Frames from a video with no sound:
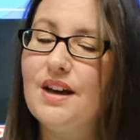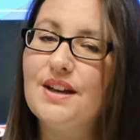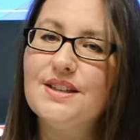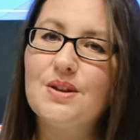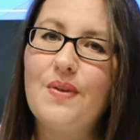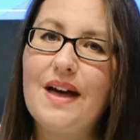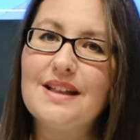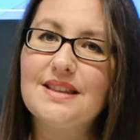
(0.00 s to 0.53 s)

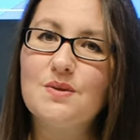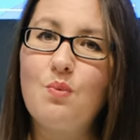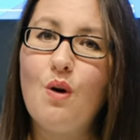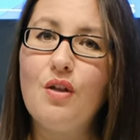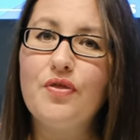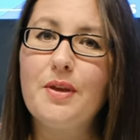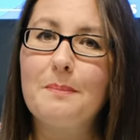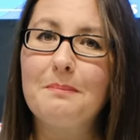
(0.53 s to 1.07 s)
So that's
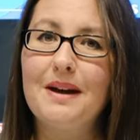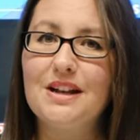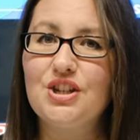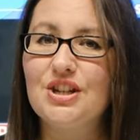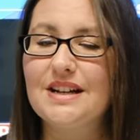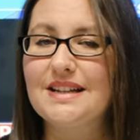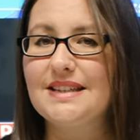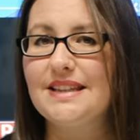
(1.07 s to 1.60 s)
what the
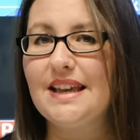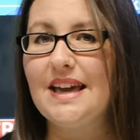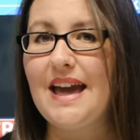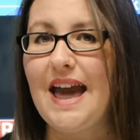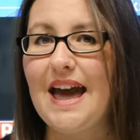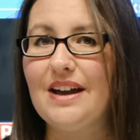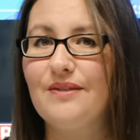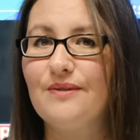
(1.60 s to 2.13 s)
MagicSee
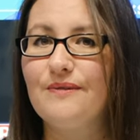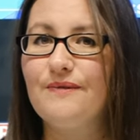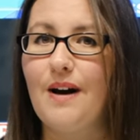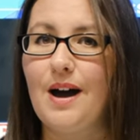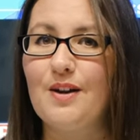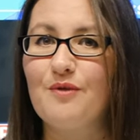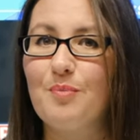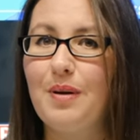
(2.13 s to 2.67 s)
N
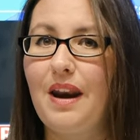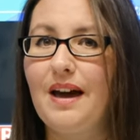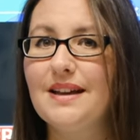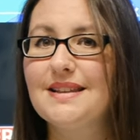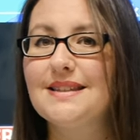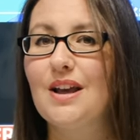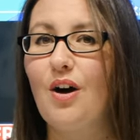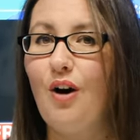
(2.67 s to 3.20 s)
five
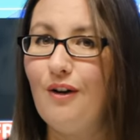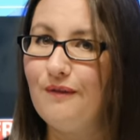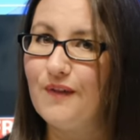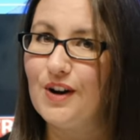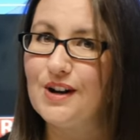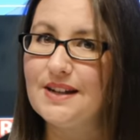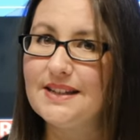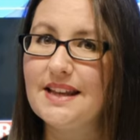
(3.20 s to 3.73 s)
Plus
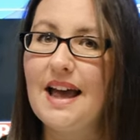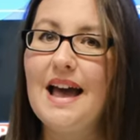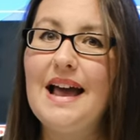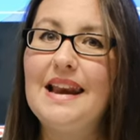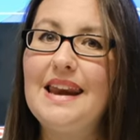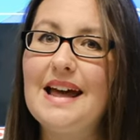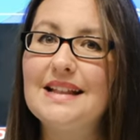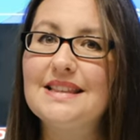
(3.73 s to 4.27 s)
offers.
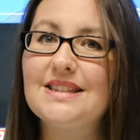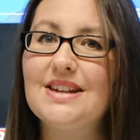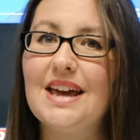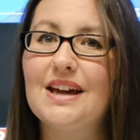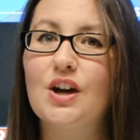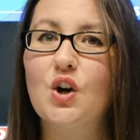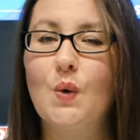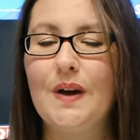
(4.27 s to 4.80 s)
Let's
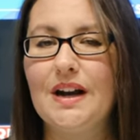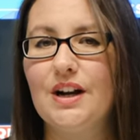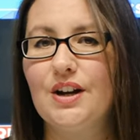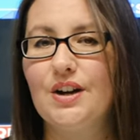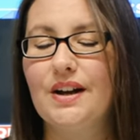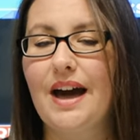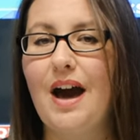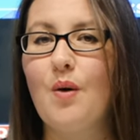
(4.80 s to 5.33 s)
take a quick
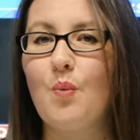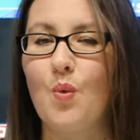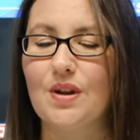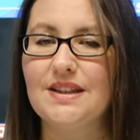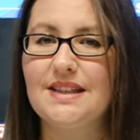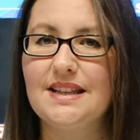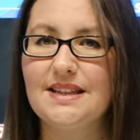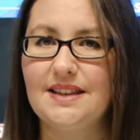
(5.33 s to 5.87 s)
look at
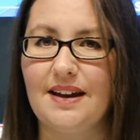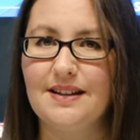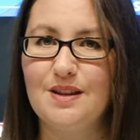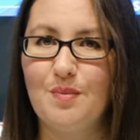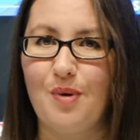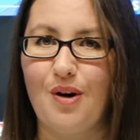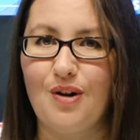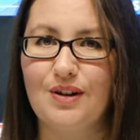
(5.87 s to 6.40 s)
what's inside the
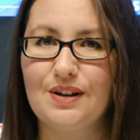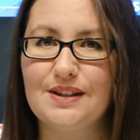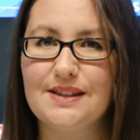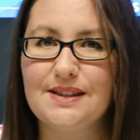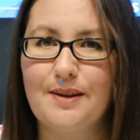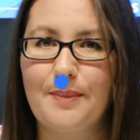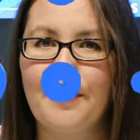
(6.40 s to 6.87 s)
box.